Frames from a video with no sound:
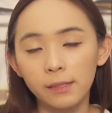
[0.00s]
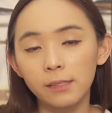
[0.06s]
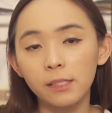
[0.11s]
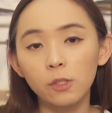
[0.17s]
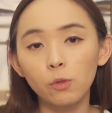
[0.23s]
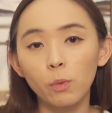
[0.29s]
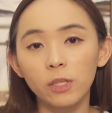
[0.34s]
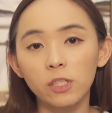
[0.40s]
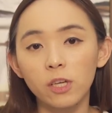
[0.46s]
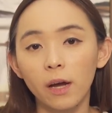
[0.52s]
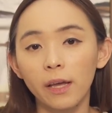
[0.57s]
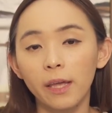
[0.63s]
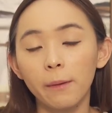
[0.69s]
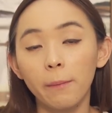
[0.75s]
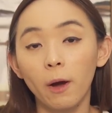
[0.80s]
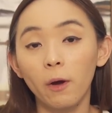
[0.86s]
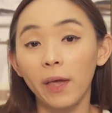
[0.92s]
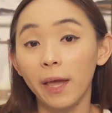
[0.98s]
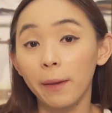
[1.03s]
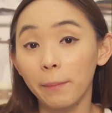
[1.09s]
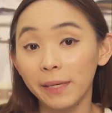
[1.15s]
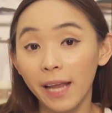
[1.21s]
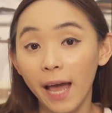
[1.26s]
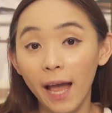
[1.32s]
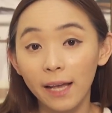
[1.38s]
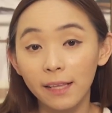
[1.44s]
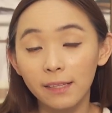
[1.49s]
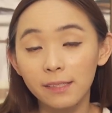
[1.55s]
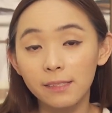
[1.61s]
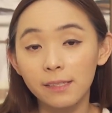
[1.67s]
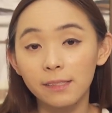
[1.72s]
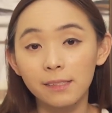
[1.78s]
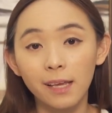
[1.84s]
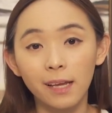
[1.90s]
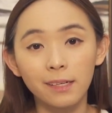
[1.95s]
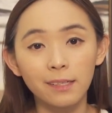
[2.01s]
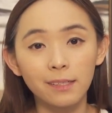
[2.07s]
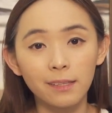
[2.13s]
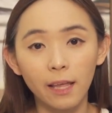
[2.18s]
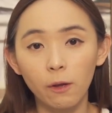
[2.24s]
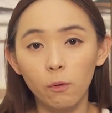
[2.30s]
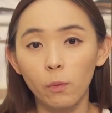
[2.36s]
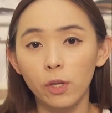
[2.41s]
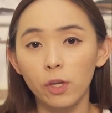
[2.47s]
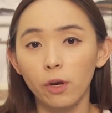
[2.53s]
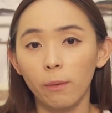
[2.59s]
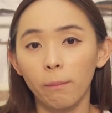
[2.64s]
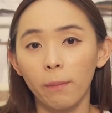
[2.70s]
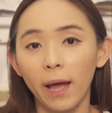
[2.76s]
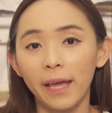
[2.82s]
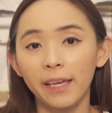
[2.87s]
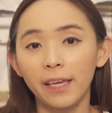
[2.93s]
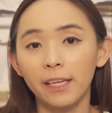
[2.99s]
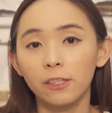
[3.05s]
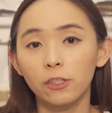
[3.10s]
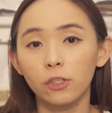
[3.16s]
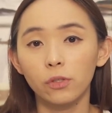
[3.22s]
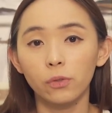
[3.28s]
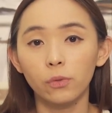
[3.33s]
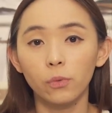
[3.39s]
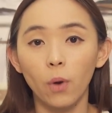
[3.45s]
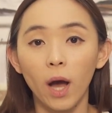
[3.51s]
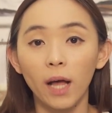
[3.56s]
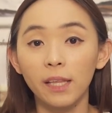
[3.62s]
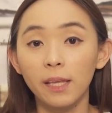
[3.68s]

And since we're talking about Cayman Islands, it's kind of like when you're buying into